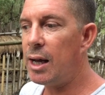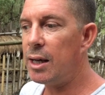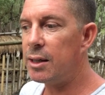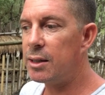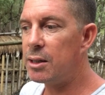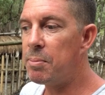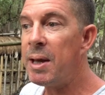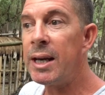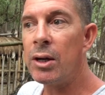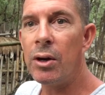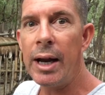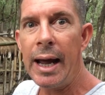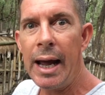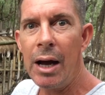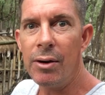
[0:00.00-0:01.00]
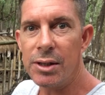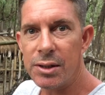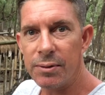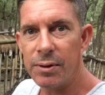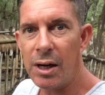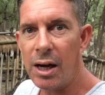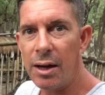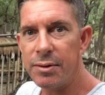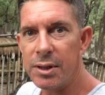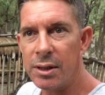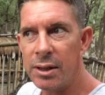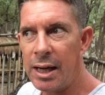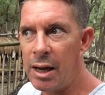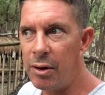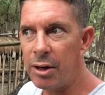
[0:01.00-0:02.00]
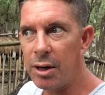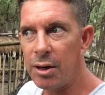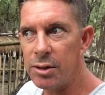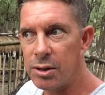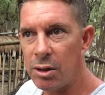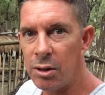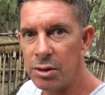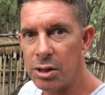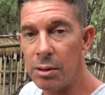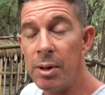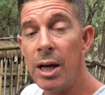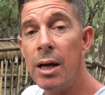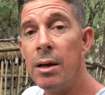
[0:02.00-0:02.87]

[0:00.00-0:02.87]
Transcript: depending on how it survives and how it goes long term.